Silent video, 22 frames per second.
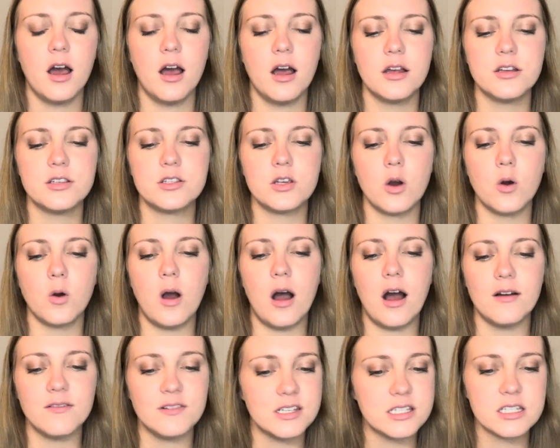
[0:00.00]
So
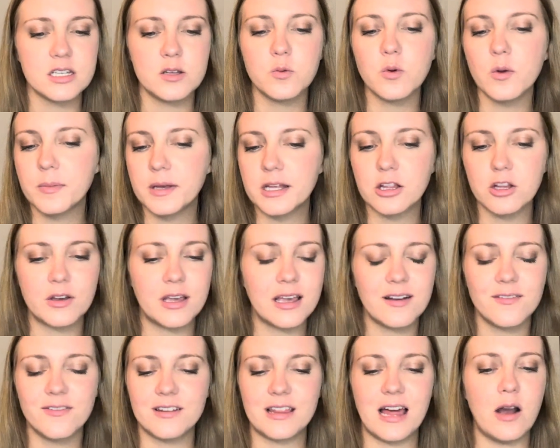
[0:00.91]
obviously we'll be
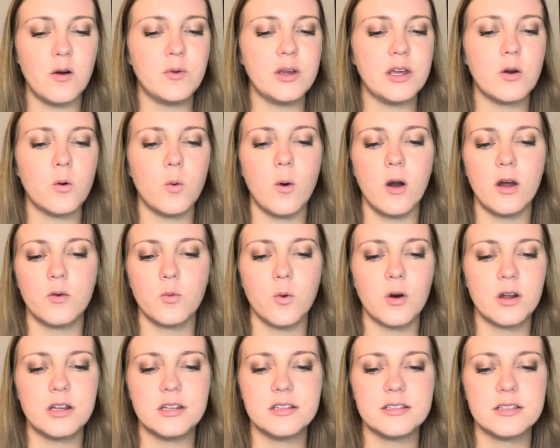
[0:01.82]
looking for that week 1.
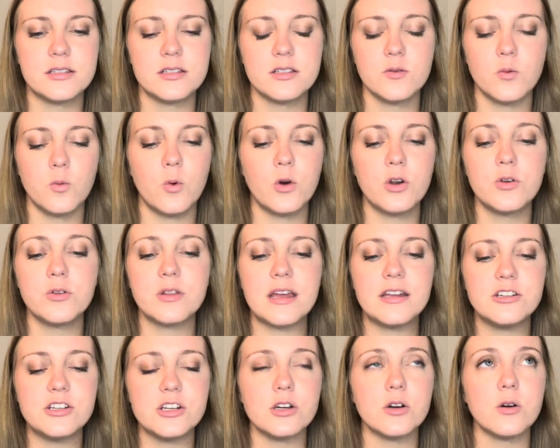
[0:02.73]
What do
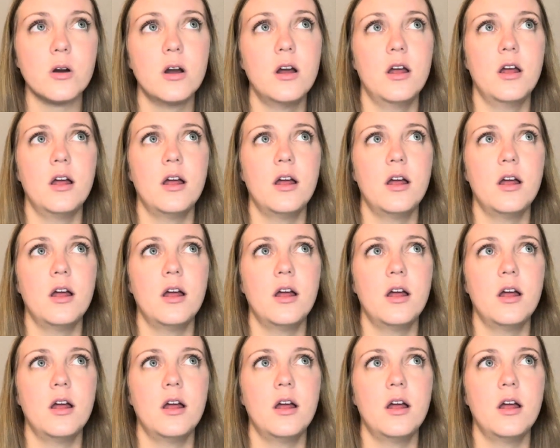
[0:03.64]
they do?